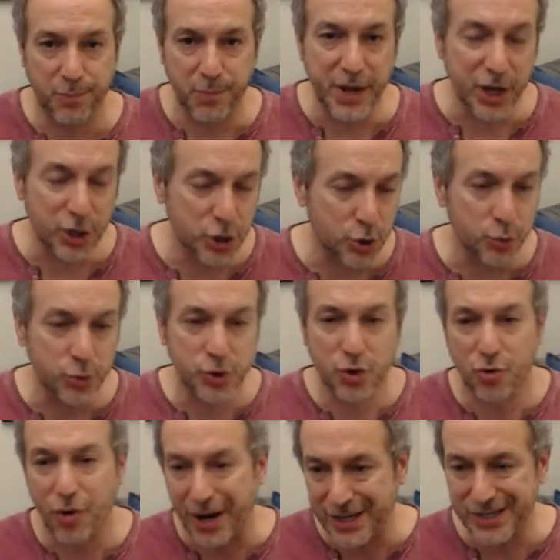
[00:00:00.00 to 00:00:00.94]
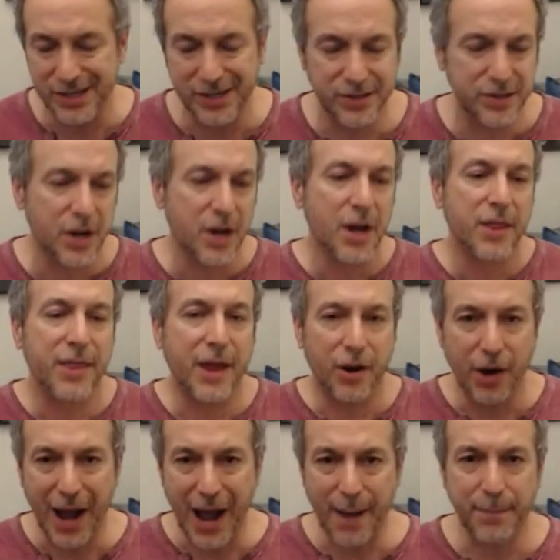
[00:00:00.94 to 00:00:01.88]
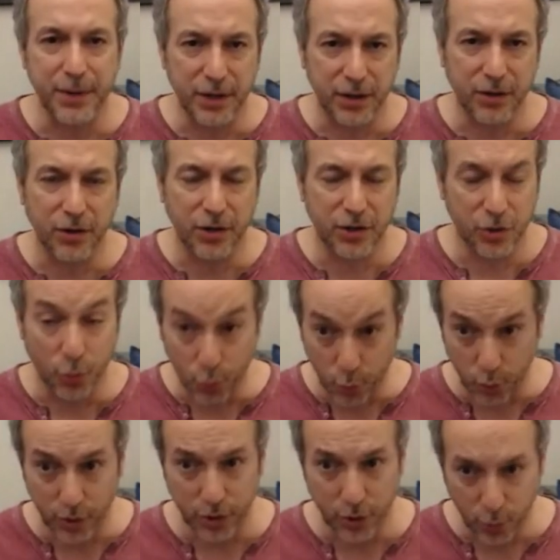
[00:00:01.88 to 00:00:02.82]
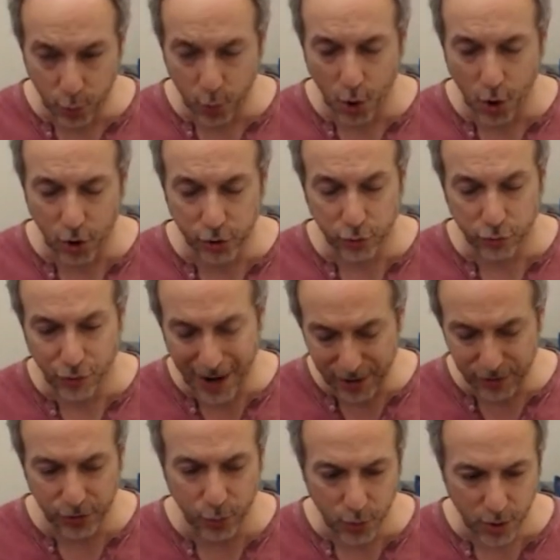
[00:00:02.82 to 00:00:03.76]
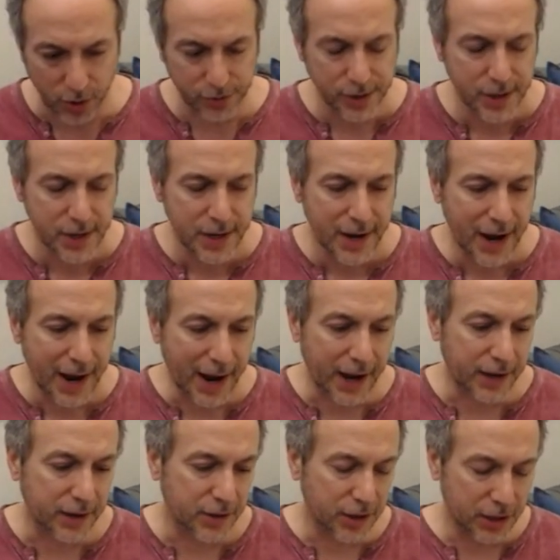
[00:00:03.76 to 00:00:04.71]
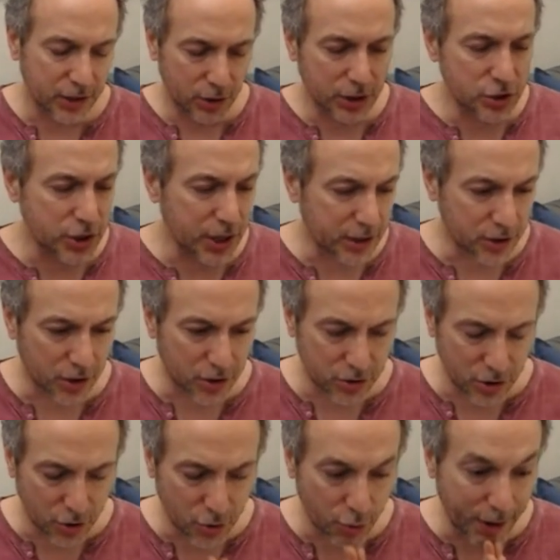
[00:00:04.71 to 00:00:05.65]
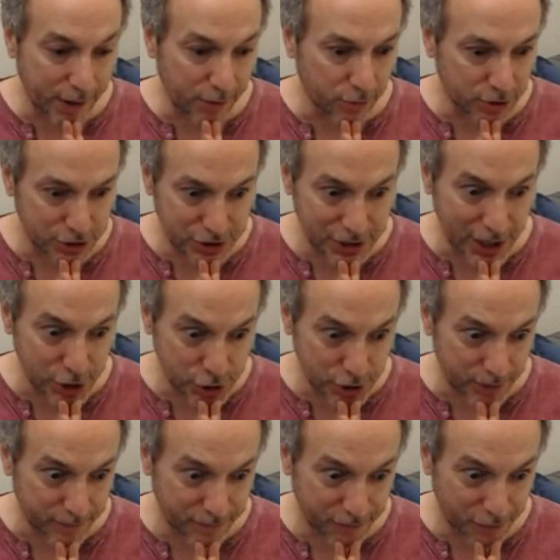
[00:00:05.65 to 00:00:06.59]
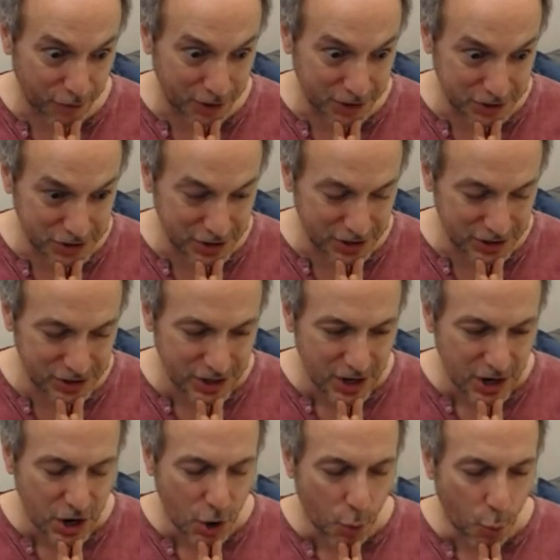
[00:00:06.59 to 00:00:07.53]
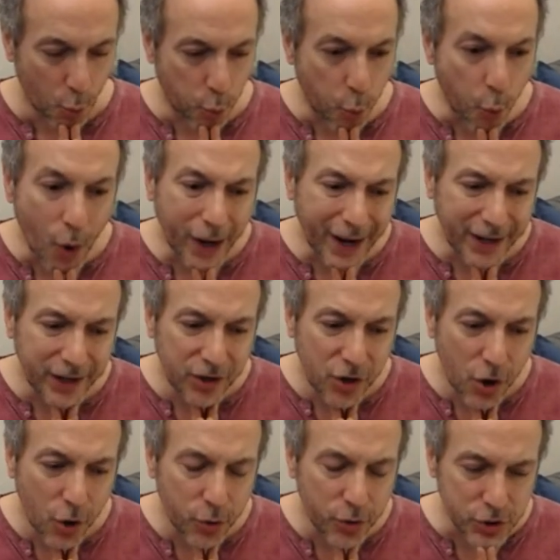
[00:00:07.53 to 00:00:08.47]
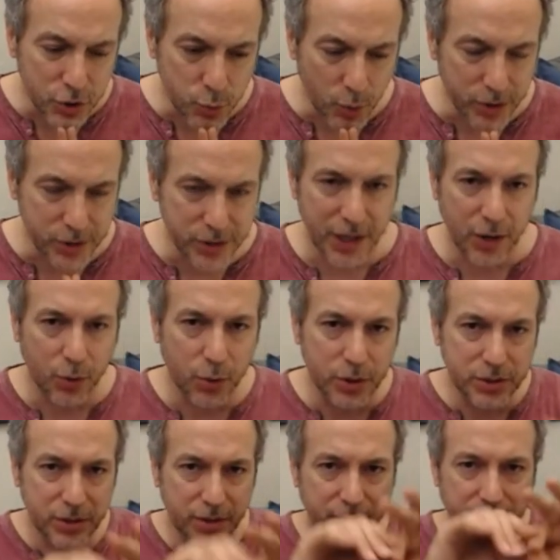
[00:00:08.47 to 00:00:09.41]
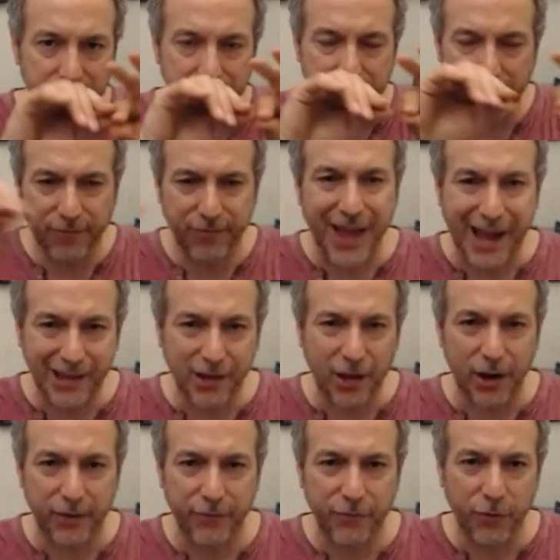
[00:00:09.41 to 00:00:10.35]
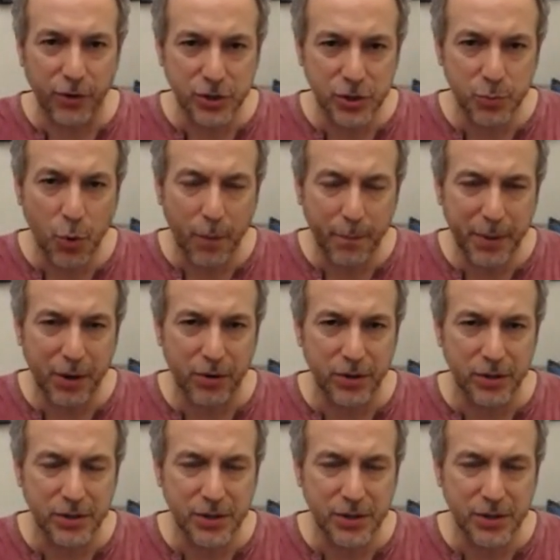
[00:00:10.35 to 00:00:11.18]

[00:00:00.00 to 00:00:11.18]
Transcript: issues, crises that are happening in the in the world, around the world. And let, us take the, the Great Recession, for instance. What I noticed was there was a, a flat line for a small period of